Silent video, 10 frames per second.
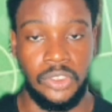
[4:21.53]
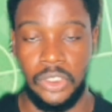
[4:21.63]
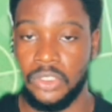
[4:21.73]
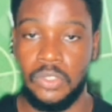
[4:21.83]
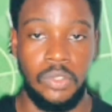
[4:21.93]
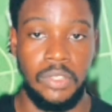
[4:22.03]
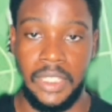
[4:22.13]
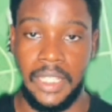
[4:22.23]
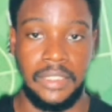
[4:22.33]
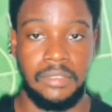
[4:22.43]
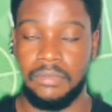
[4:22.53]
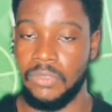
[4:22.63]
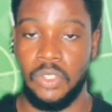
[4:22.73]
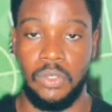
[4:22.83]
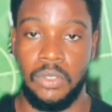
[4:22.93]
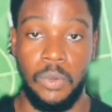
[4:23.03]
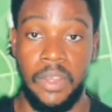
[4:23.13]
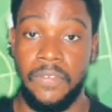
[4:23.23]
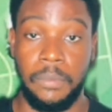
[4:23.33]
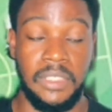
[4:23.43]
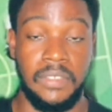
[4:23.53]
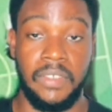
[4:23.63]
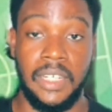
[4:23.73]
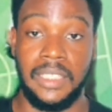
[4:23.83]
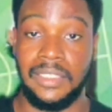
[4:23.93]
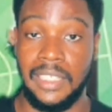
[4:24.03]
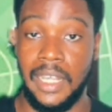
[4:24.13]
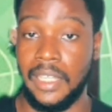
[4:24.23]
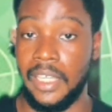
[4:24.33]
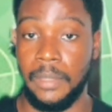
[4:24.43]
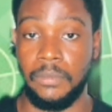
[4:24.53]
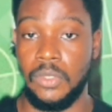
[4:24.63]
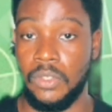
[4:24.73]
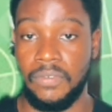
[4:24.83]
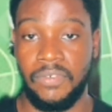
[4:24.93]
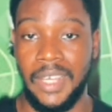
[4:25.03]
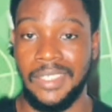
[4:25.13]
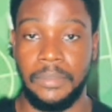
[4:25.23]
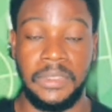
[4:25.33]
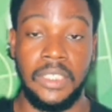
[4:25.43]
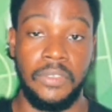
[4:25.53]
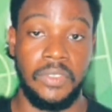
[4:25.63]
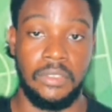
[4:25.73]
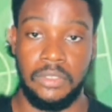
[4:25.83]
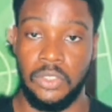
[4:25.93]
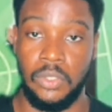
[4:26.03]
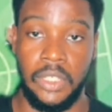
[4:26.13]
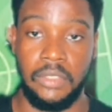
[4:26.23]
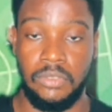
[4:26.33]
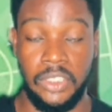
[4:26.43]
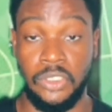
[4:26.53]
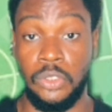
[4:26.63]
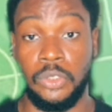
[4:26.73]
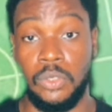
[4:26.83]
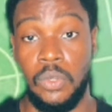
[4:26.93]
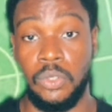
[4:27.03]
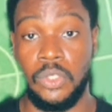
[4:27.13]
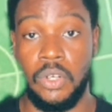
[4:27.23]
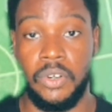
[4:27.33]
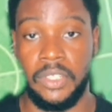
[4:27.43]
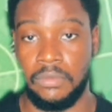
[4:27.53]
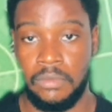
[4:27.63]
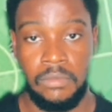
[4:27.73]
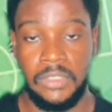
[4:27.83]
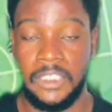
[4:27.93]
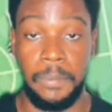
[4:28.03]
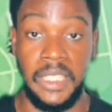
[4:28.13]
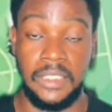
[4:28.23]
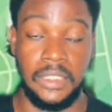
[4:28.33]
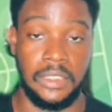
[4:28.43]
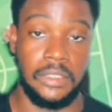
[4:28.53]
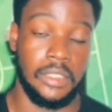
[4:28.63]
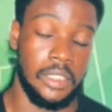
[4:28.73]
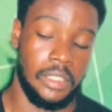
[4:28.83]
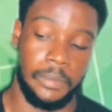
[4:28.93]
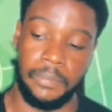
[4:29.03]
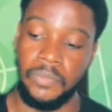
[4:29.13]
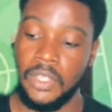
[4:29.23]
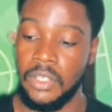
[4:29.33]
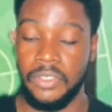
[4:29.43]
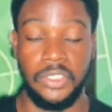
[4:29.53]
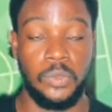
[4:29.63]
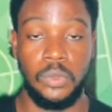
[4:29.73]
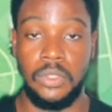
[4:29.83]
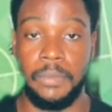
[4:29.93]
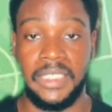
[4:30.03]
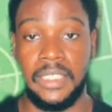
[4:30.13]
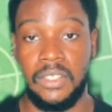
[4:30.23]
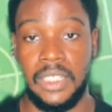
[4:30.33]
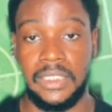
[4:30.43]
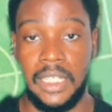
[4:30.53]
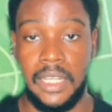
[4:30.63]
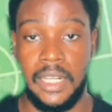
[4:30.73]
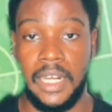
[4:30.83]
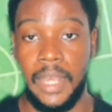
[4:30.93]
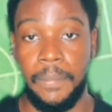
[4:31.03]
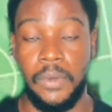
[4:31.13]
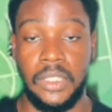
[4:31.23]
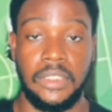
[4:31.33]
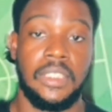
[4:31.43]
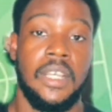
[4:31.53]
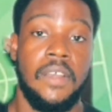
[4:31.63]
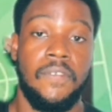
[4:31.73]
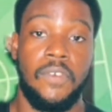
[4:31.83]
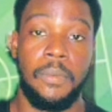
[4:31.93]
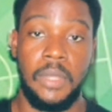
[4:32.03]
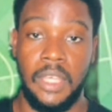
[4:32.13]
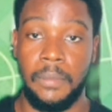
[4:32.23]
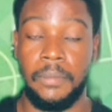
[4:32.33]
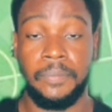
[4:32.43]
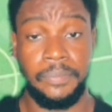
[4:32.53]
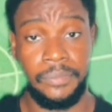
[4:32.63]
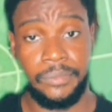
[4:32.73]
Just couldn't get, away from the defenders in that game. Couldn't find himself in, his usual goal scoring spaces. Chris Wood, my second attacker, 9 points from him.